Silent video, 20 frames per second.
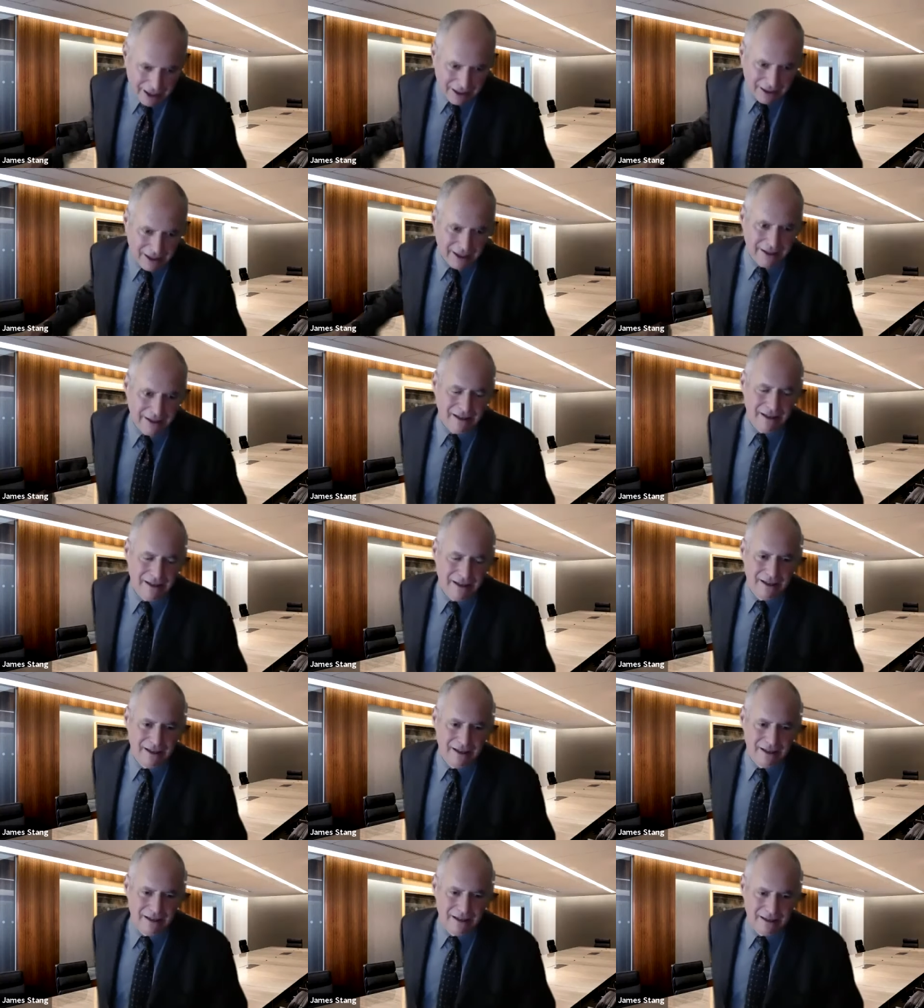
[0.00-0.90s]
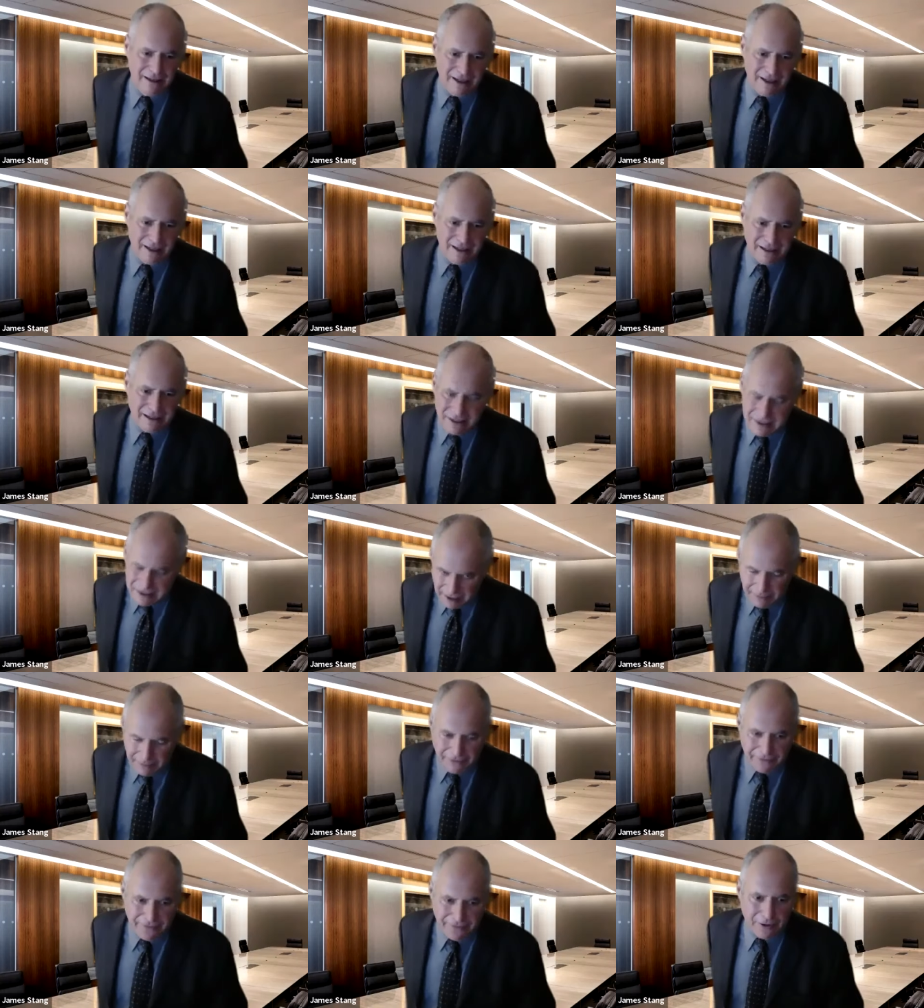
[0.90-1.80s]
deadline. It's
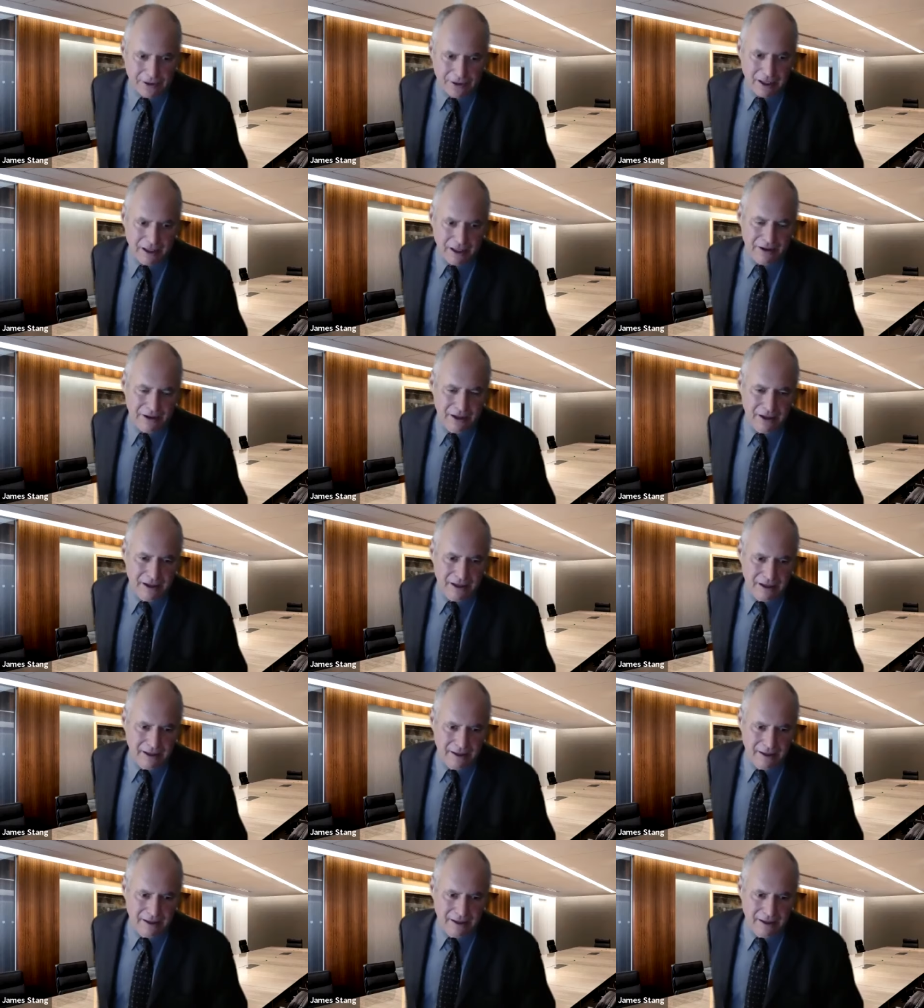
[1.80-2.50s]
December 14th.